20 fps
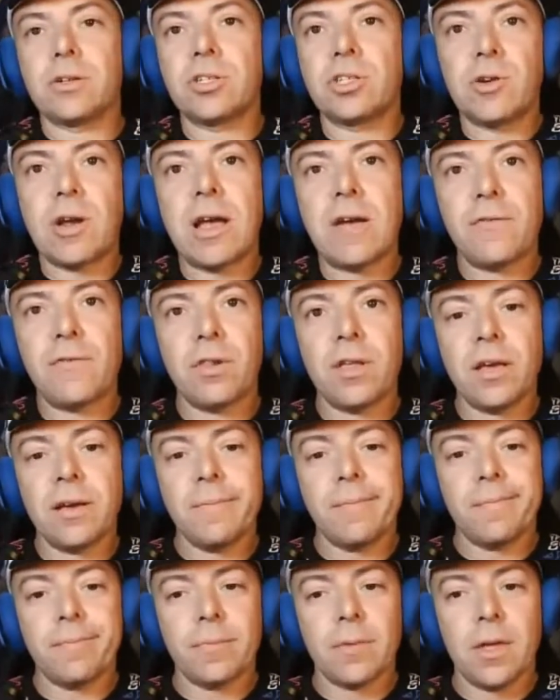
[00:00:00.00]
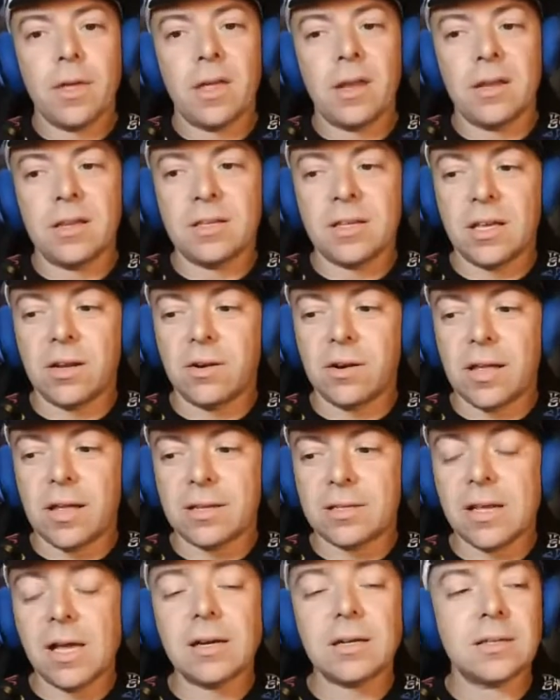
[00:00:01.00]
traveling and his internet
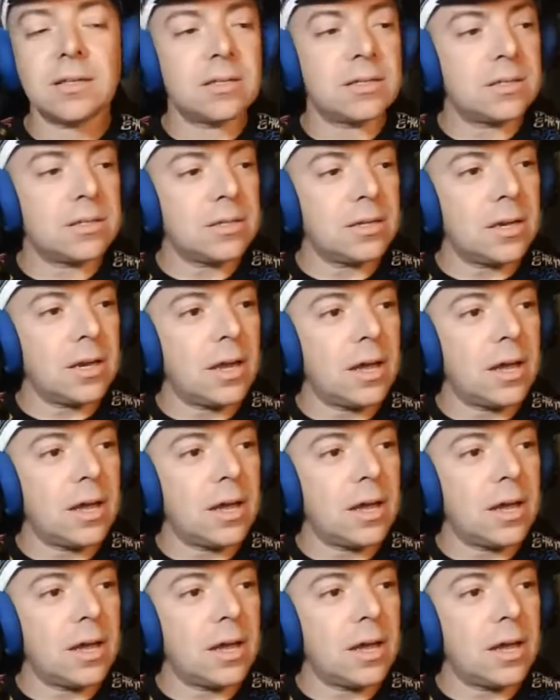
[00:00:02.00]
sucks.